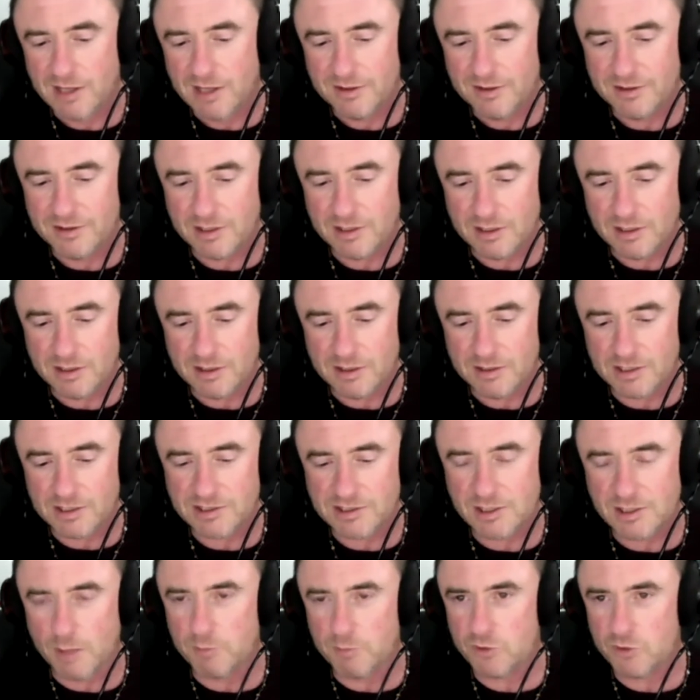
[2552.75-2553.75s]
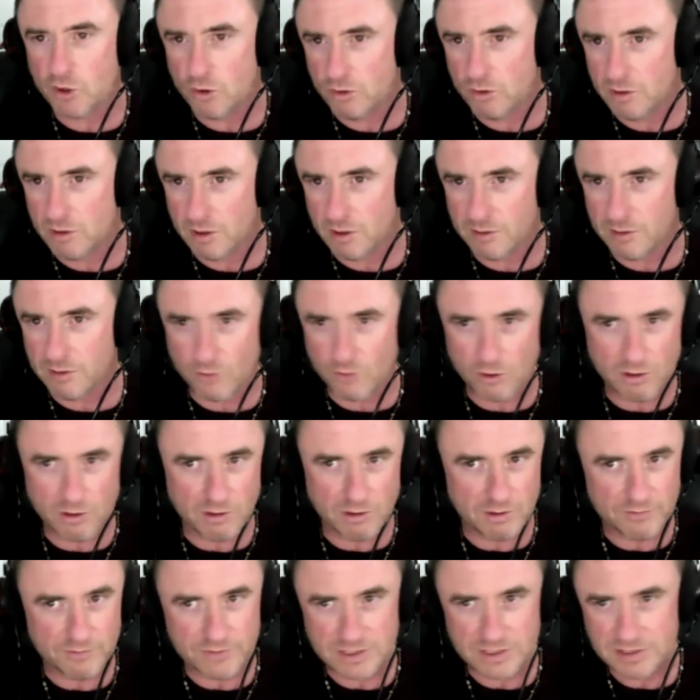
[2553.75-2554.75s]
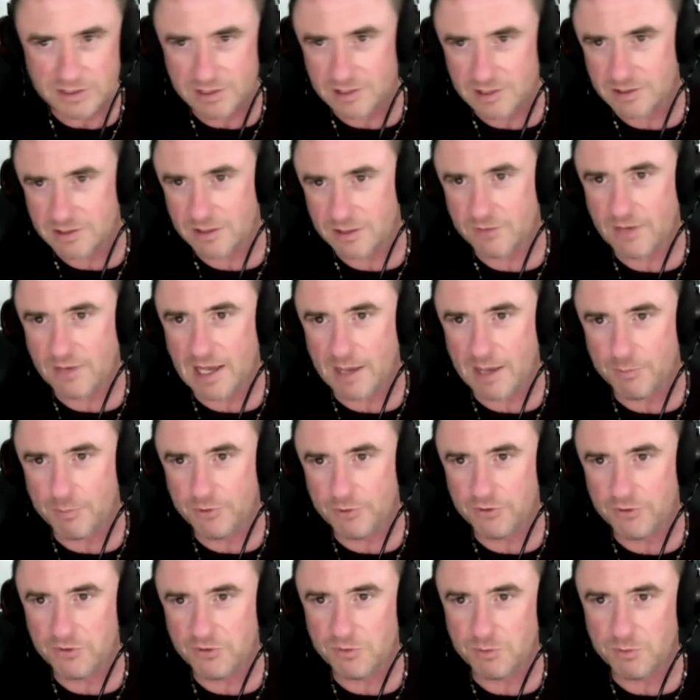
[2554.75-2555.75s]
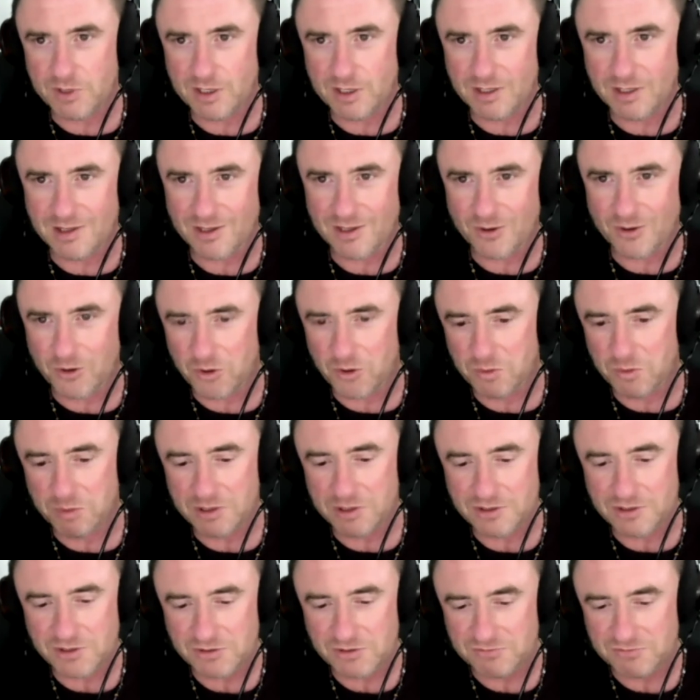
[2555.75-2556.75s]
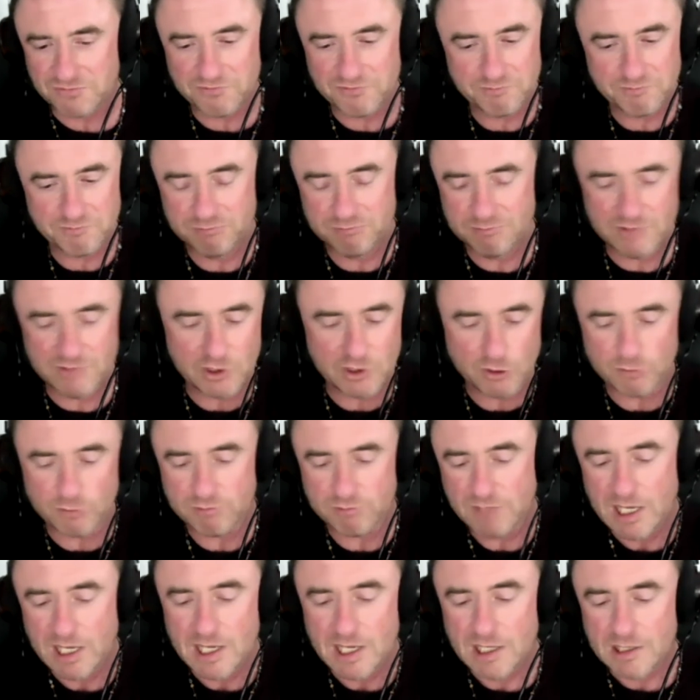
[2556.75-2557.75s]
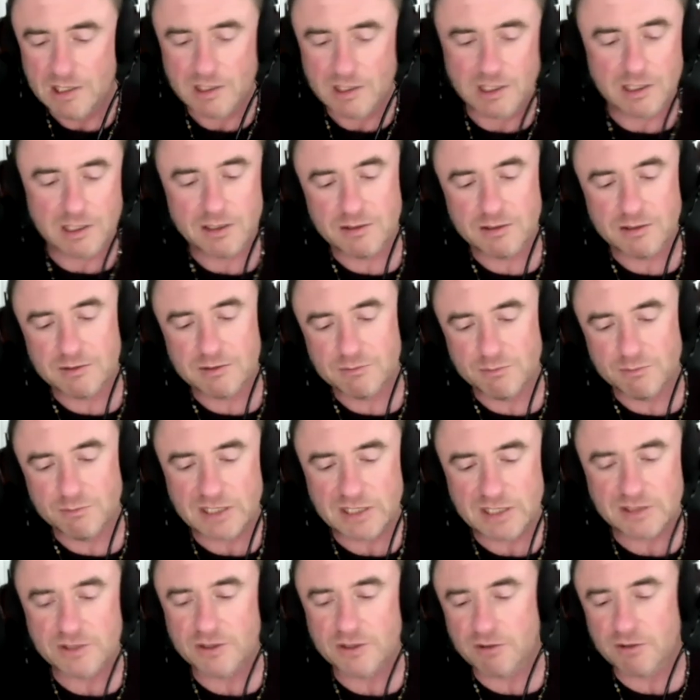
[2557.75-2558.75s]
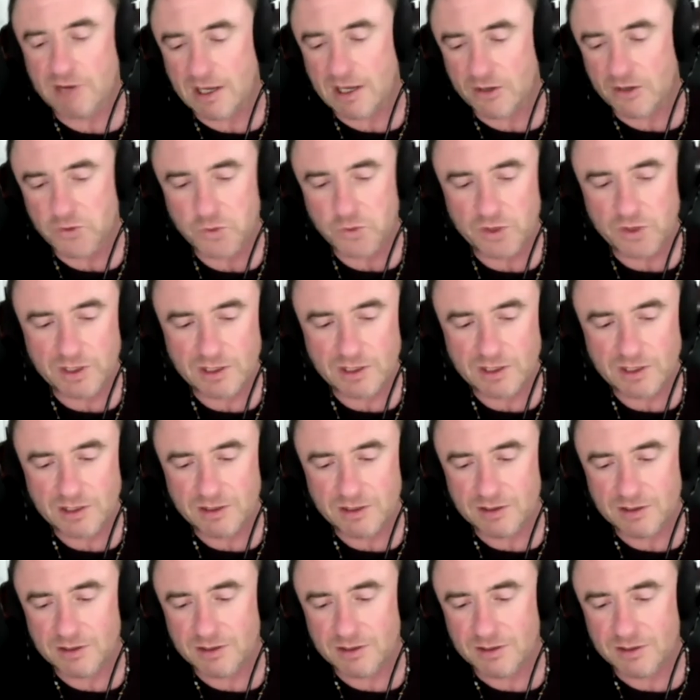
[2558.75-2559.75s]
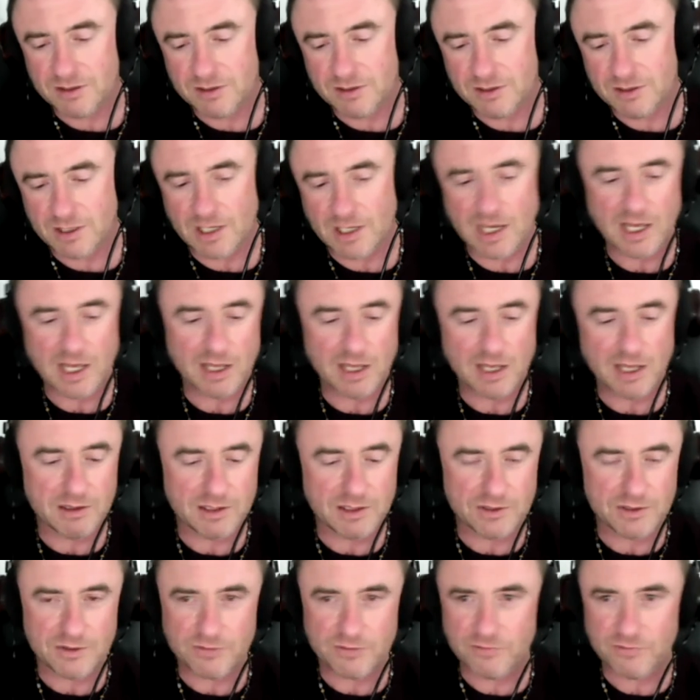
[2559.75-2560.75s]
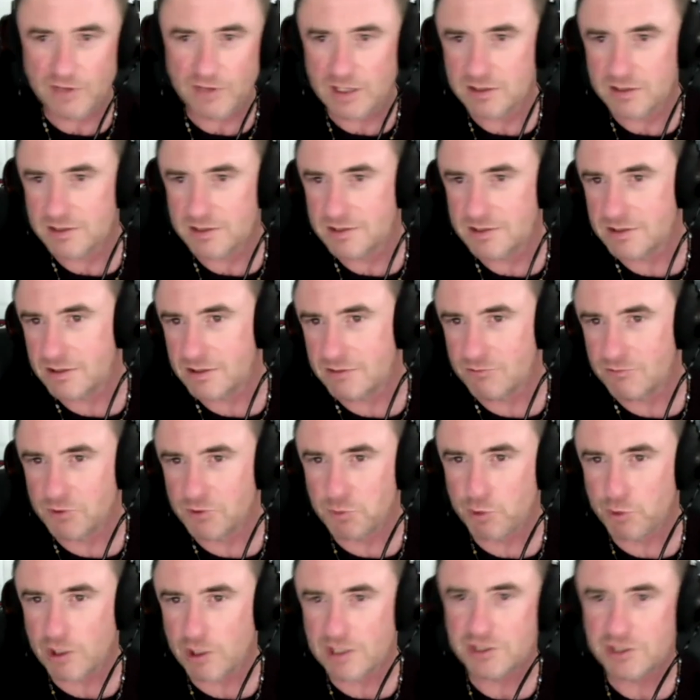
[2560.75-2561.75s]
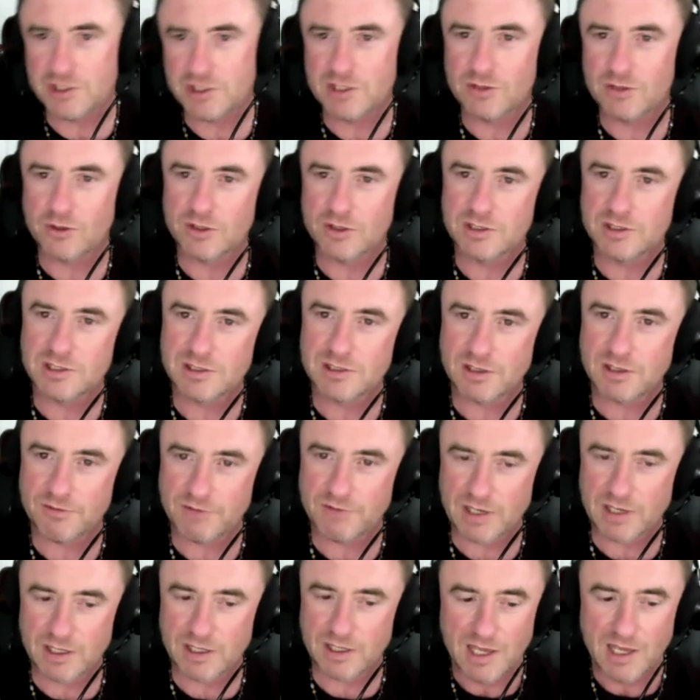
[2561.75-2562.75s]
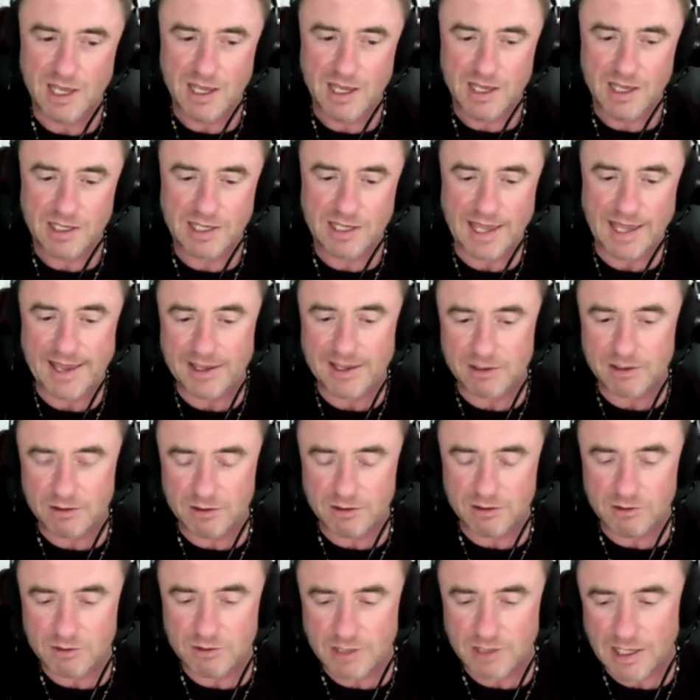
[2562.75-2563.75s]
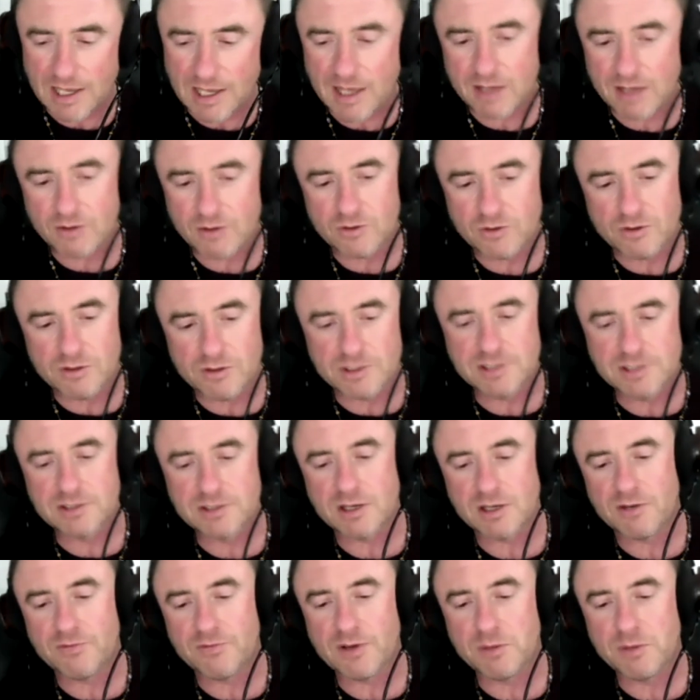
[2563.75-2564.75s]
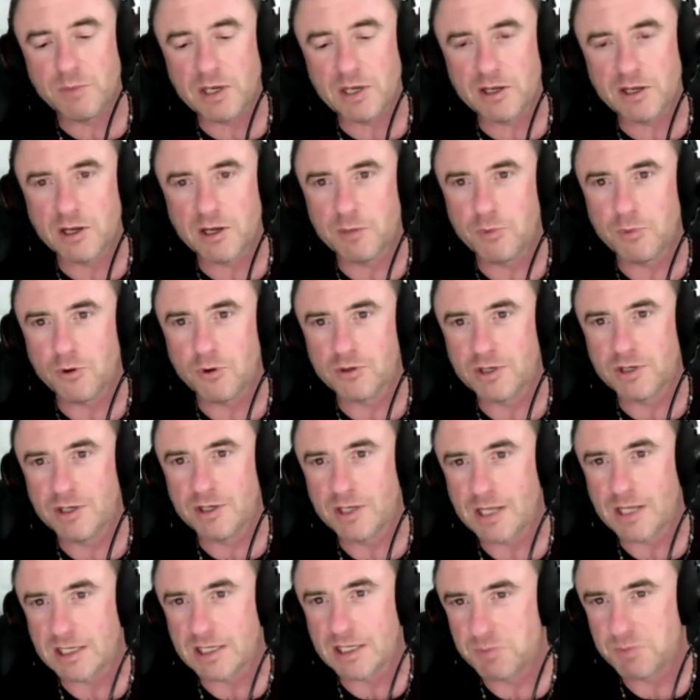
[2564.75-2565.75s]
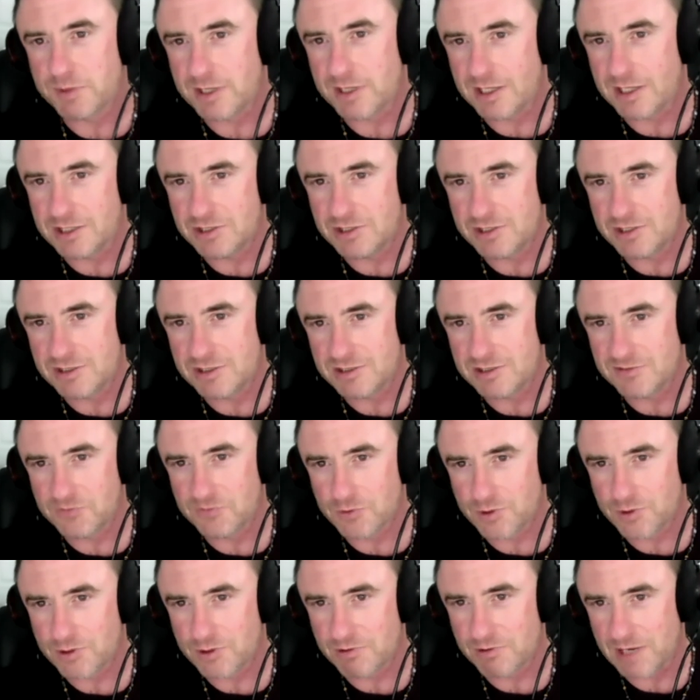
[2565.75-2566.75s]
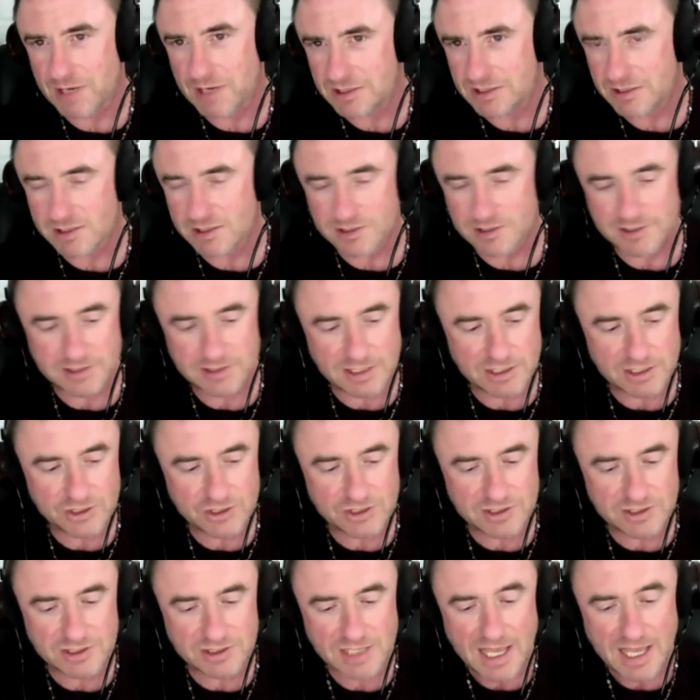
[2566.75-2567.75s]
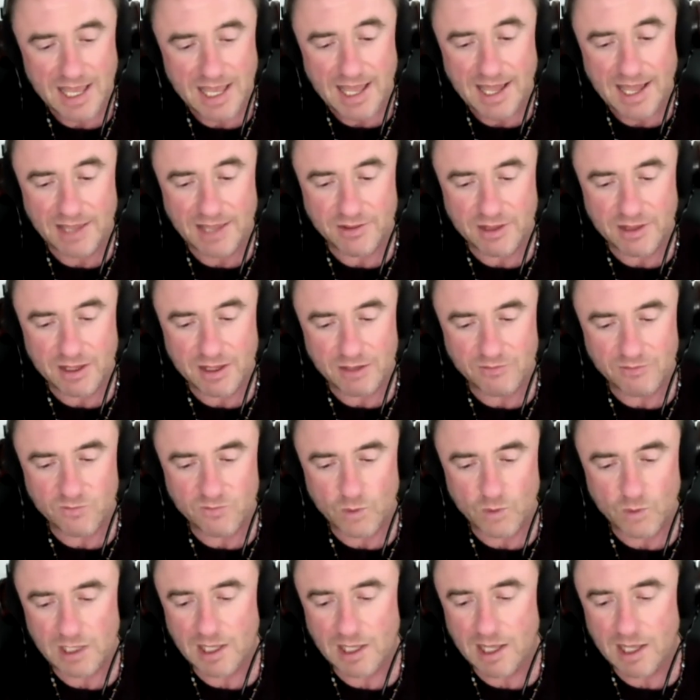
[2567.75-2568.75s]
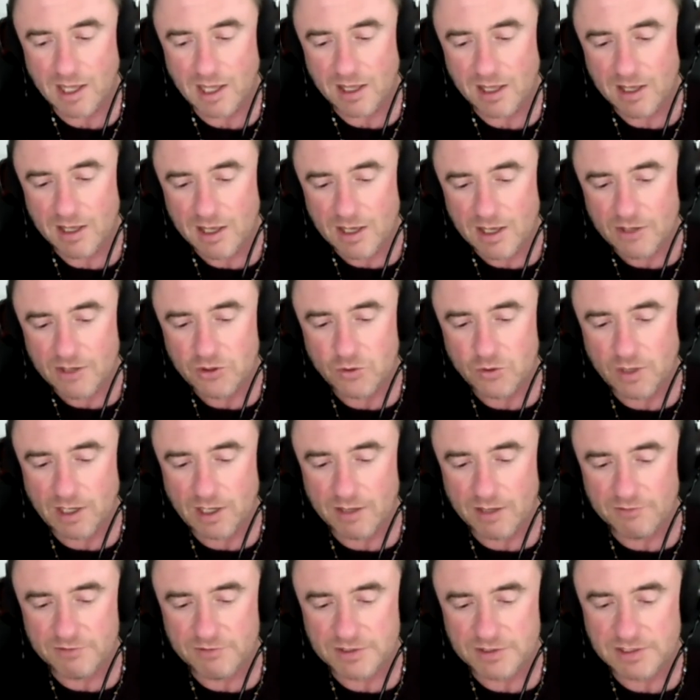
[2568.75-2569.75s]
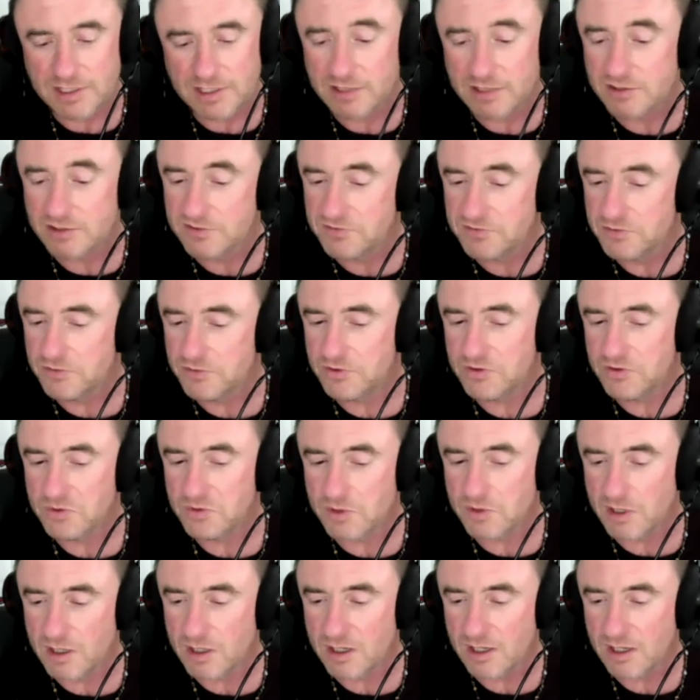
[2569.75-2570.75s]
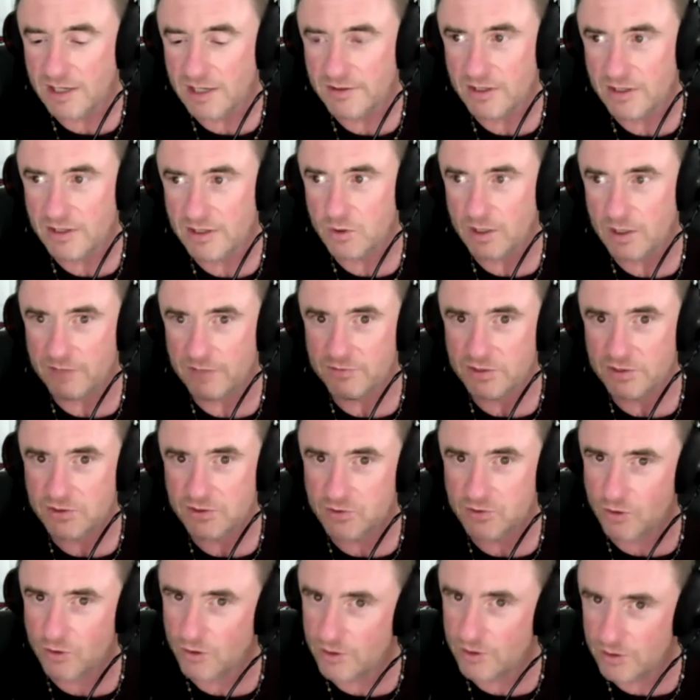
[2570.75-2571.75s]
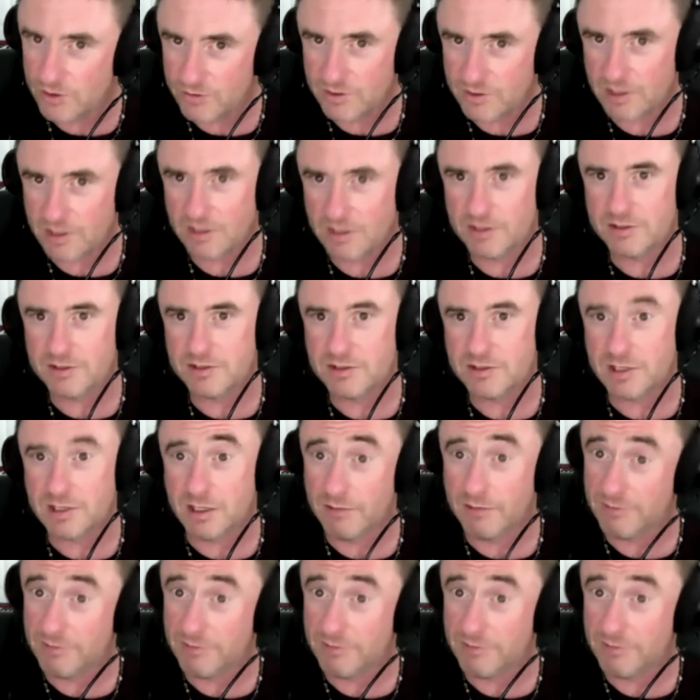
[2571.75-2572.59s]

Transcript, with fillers: the, the sum total of all of these things that have happened to me, and then a whole bunch of you know, uh, mixing around with it, and denial and defense and repression and all the stuff I can't look at and all the stuff I make up alternate explanations for, rationalizations, and then voila, you have the sense of who you are, and then you have the story you tell yourself.